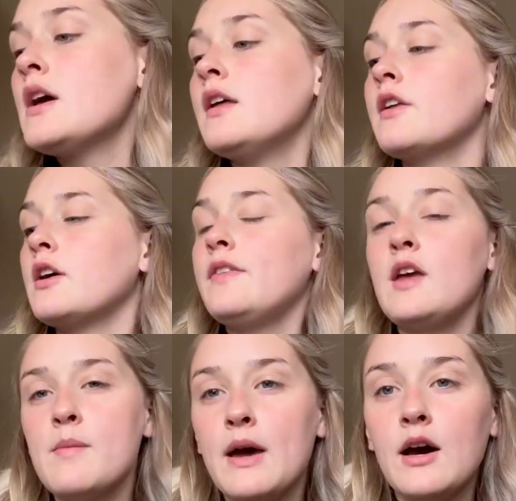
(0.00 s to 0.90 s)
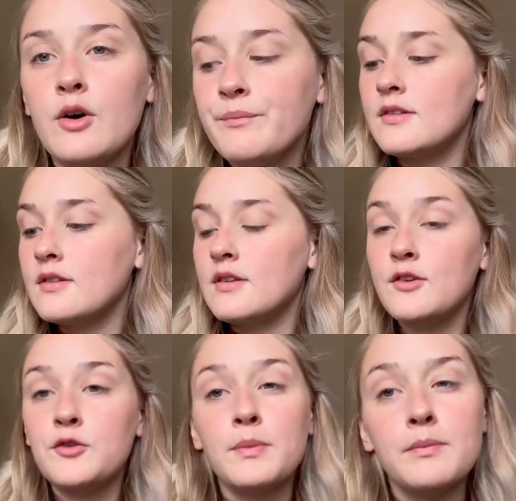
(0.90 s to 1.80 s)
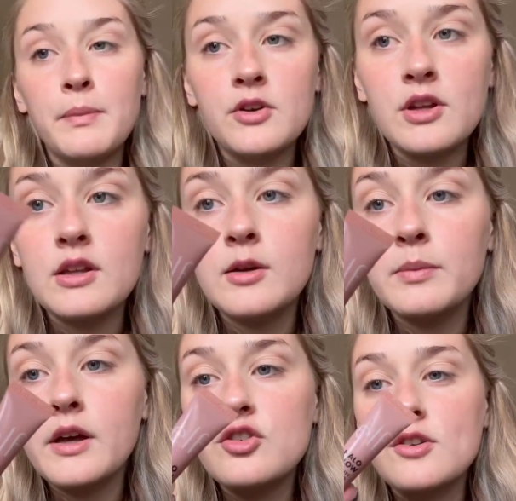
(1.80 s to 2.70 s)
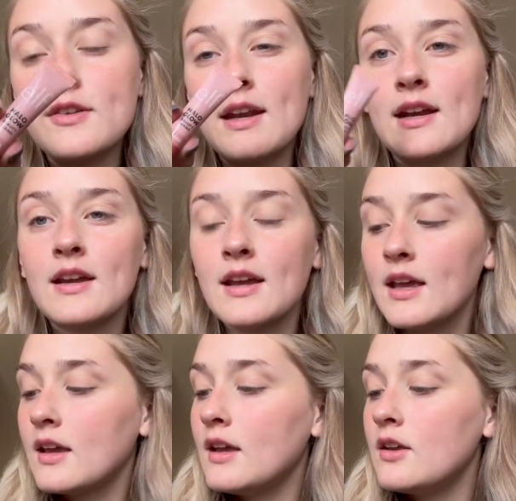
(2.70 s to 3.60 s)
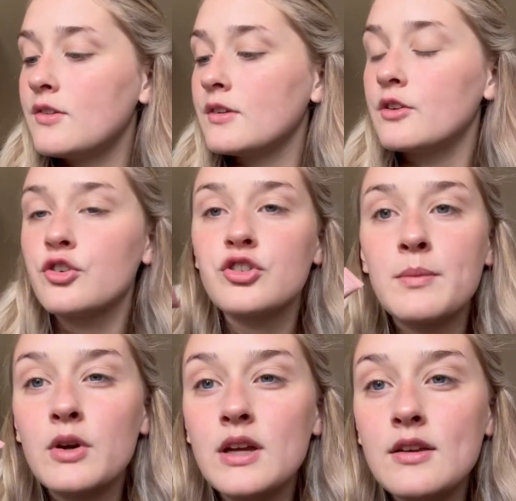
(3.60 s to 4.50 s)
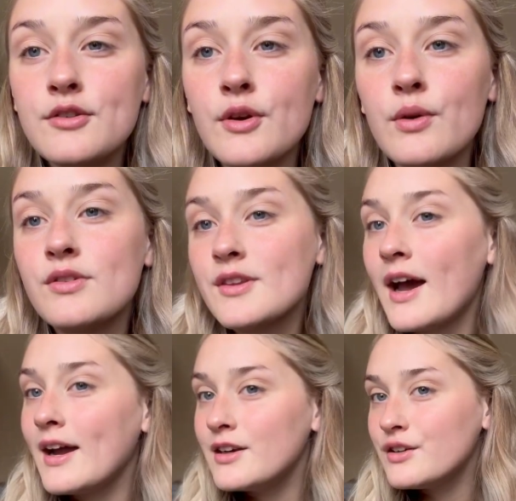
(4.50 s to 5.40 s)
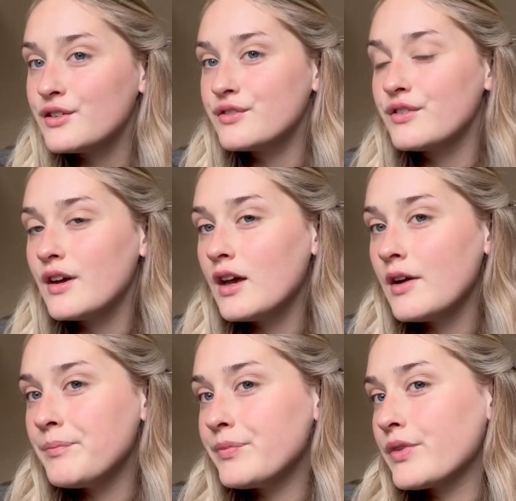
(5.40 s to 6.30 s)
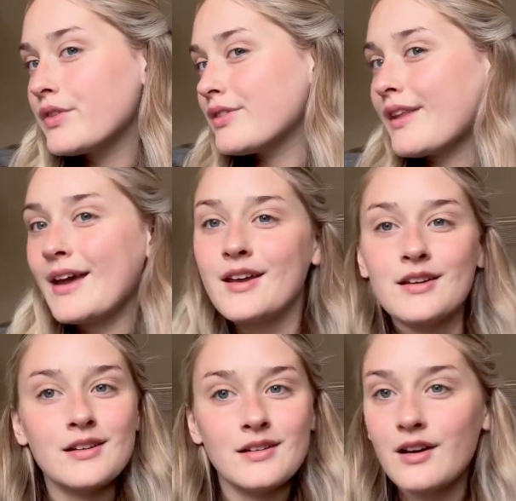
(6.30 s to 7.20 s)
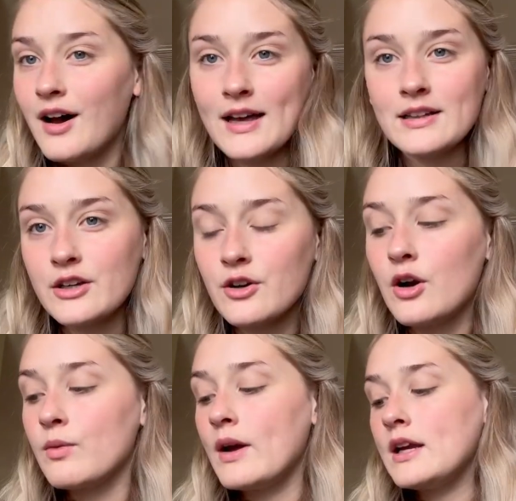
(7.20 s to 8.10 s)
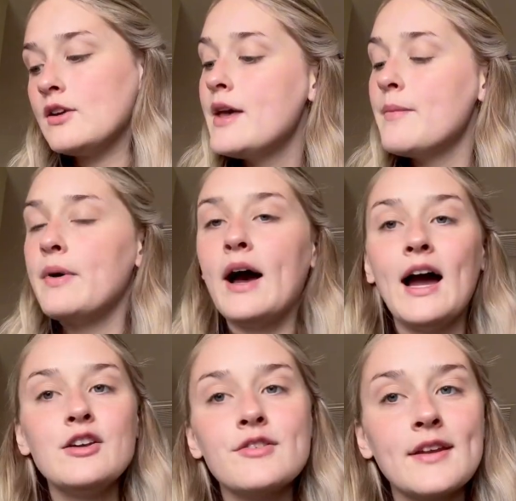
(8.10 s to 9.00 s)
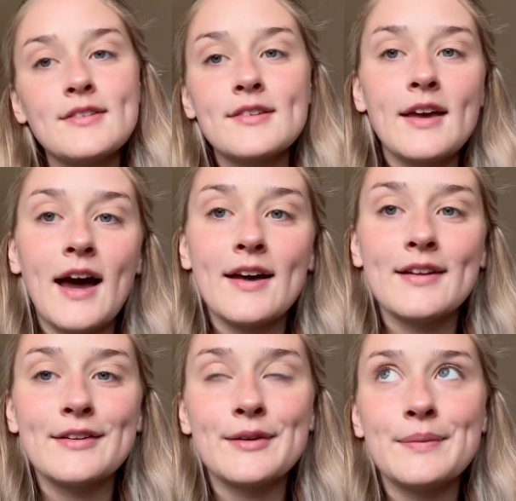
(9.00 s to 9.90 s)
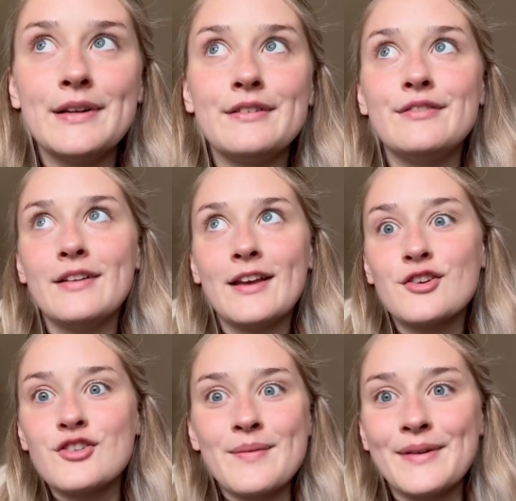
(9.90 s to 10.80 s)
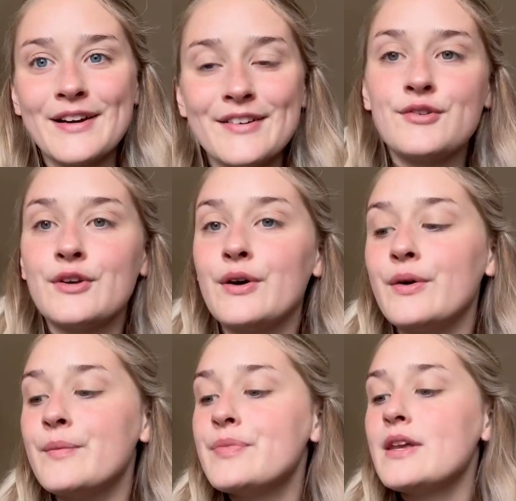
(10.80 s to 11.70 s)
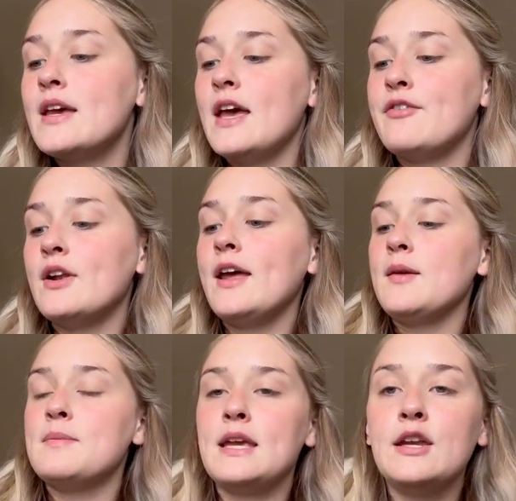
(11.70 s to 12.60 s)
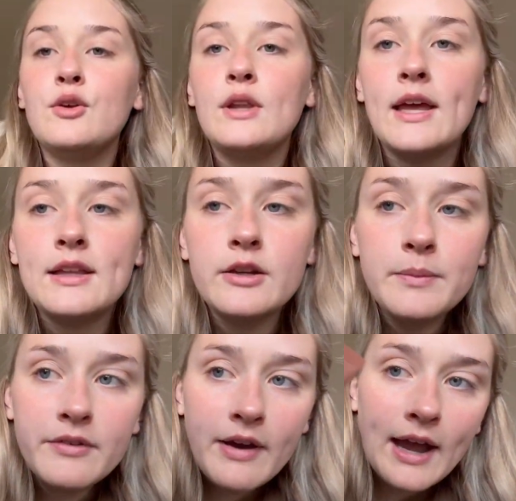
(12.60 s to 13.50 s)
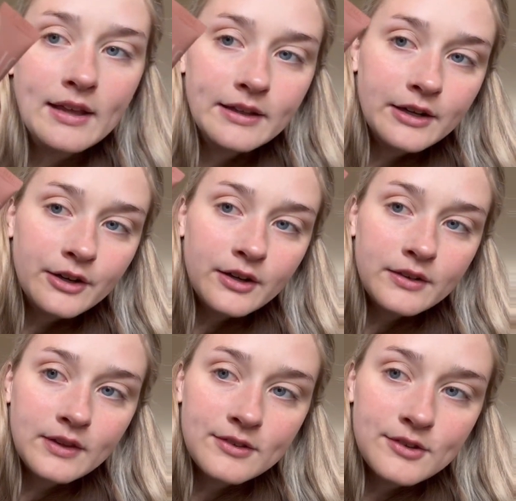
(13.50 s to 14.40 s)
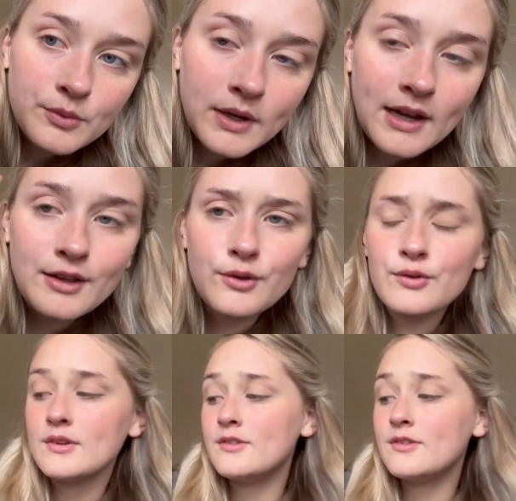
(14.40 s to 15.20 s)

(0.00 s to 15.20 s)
The good thing about this particular blush is that it is a little shimmery, so it's kind of like a highlighter already, but I just like to add a little bit of like shimmer. So if you're like me and you like a little bit of highlighter, this is what I use.